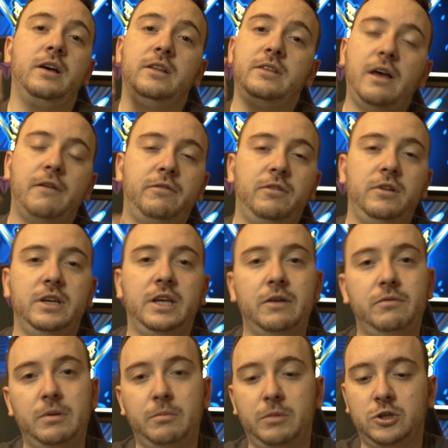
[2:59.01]
Definitely
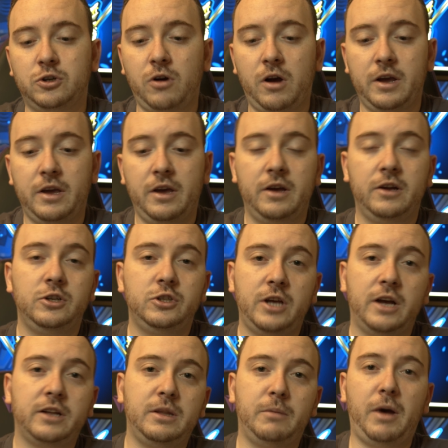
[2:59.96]
give them a try,
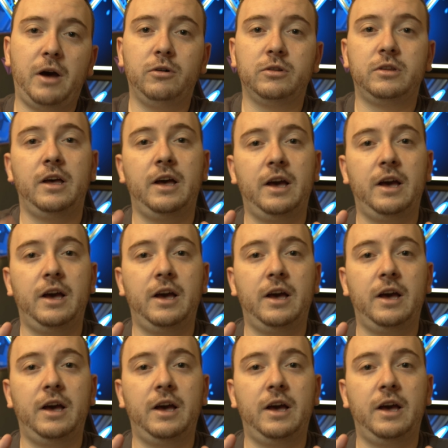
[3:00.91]
check them out,